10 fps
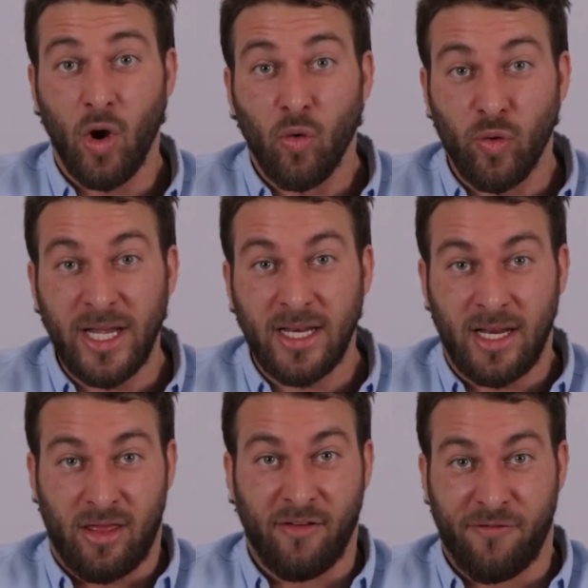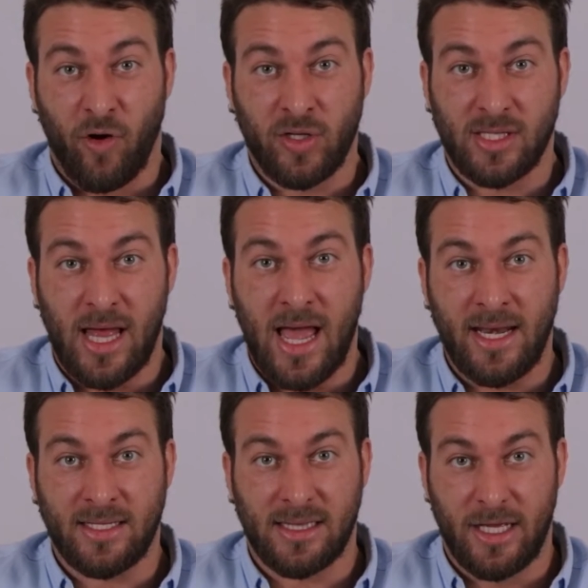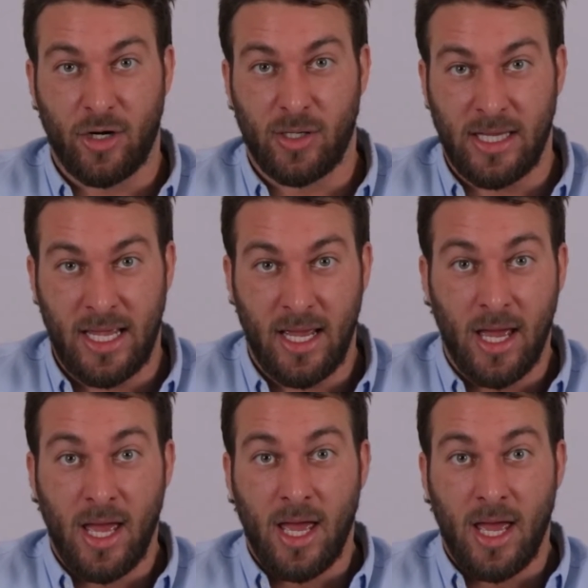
Read it. The first line is literally,